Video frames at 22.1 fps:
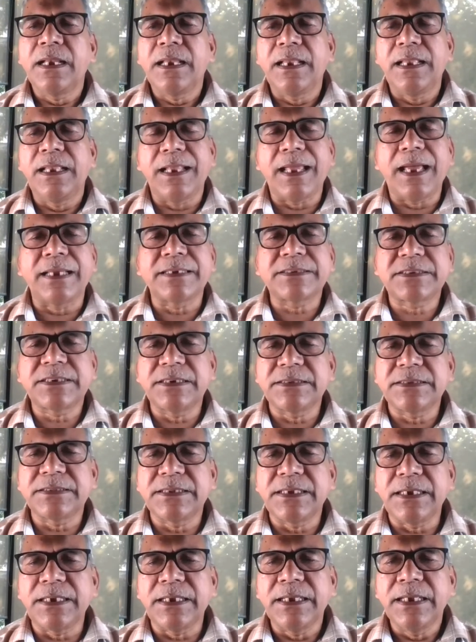Last is
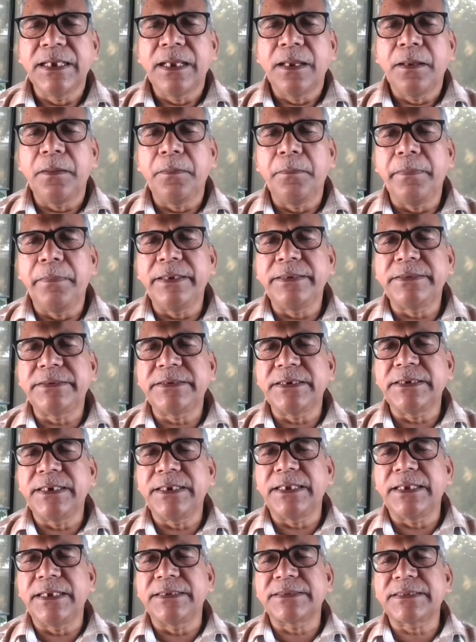the
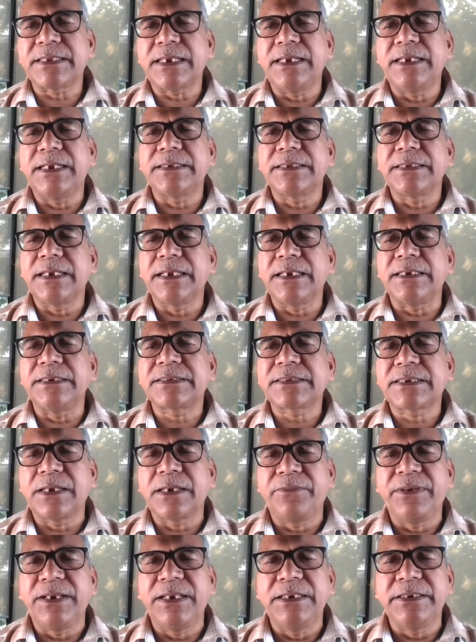maintenance and the
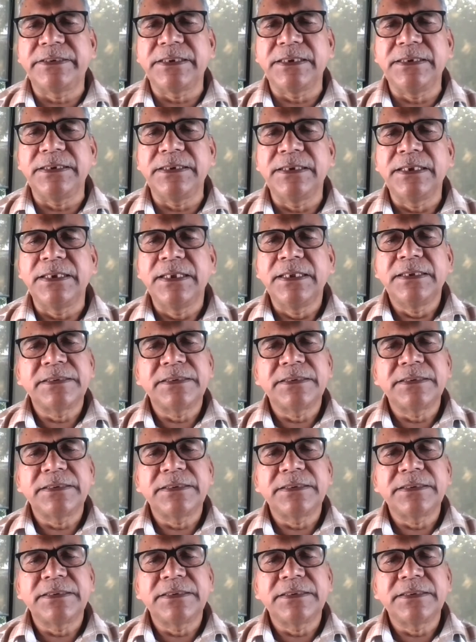scalability.